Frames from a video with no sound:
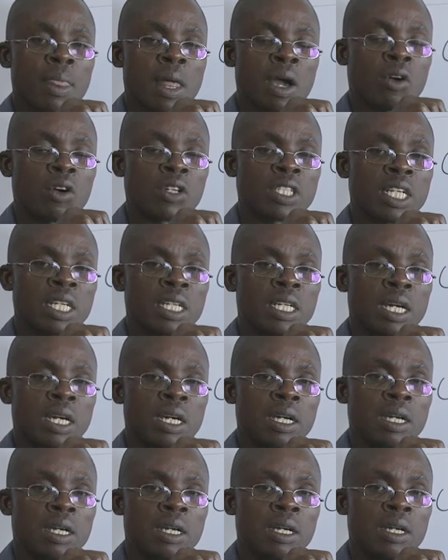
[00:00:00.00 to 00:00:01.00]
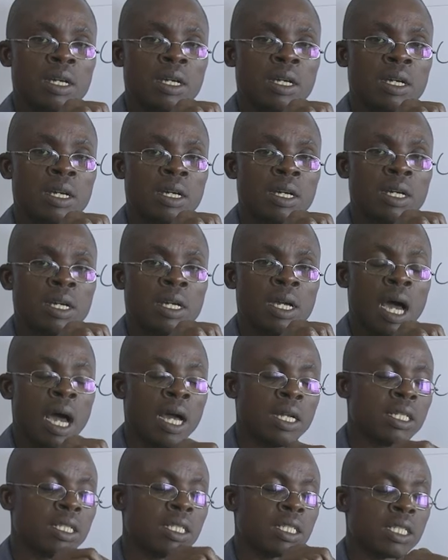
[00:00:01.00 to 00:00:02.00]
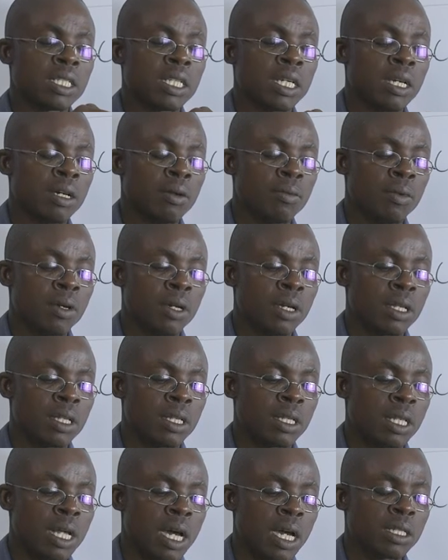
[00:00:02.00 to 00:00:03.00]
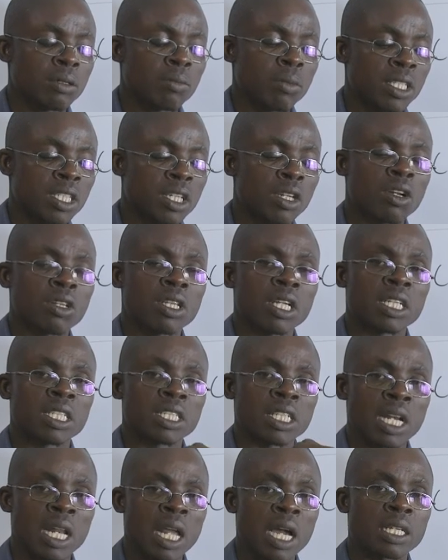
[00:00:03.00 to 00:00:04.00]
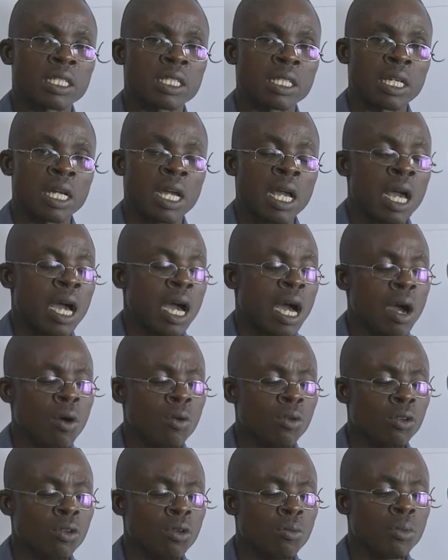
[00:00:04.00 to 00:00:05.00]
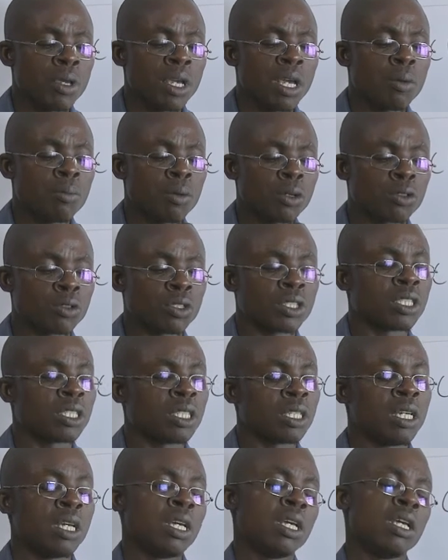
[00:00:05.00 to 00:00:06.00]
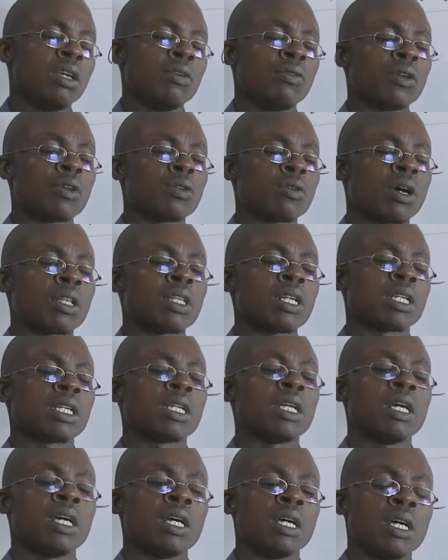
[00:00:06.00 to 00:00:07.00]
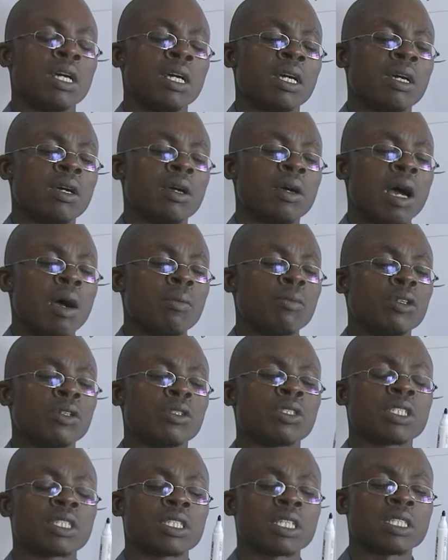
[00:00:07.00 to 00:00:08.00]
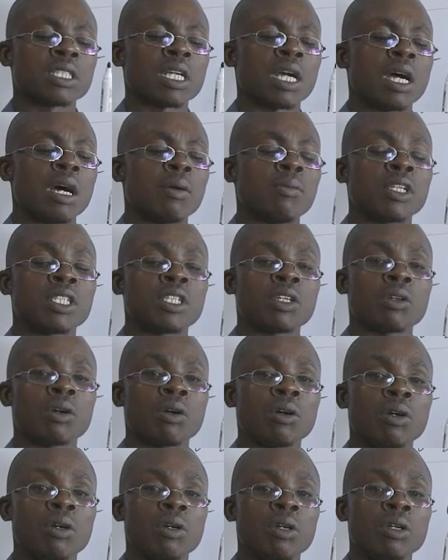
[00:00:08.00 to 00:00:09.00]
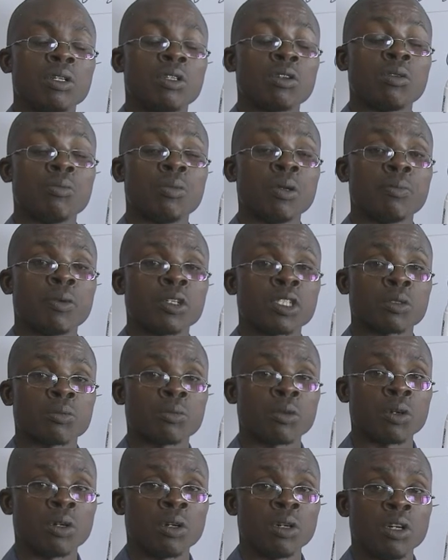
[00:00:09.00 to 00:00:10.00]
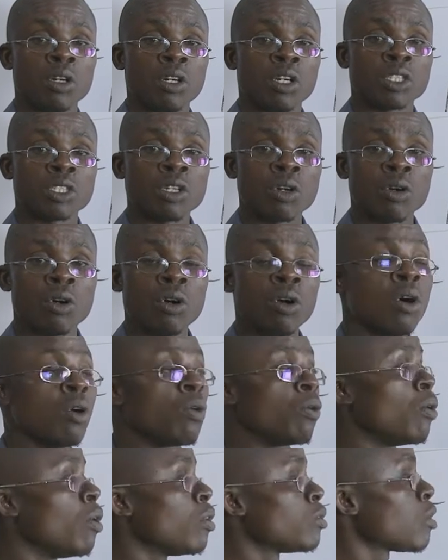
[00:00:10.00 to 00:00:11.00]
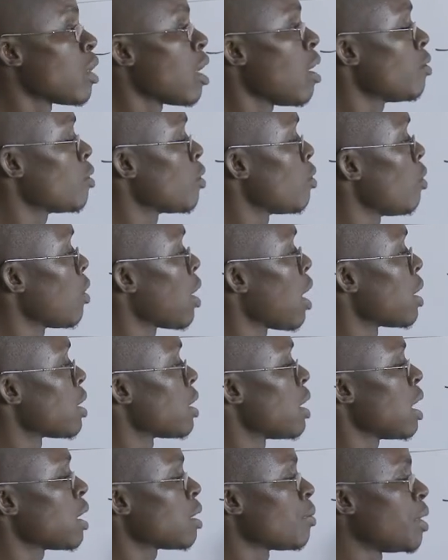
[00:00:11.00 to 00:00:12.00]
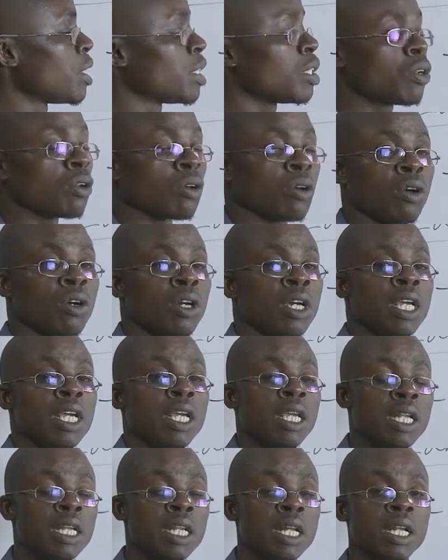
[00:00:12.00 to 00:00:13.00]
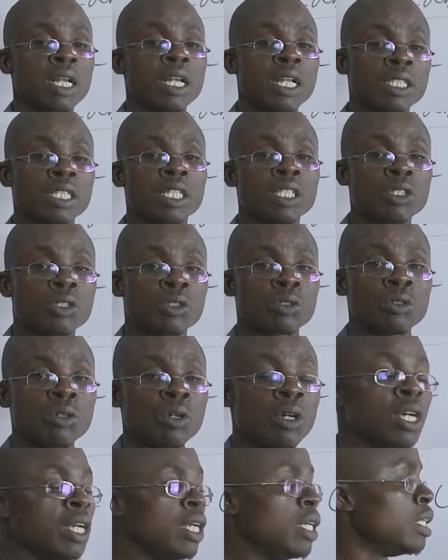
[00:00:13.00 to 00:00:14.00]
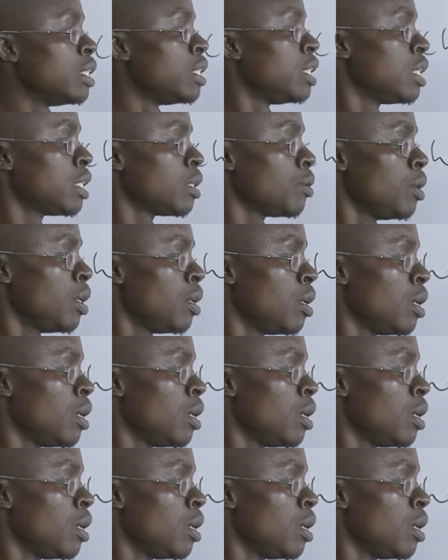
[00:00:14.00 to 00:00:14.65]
a container, and it is that material that is reacting, how will you be able to see if it were that I'm using such a material? It will be impossible. So we also have to look at that material in relation to, is it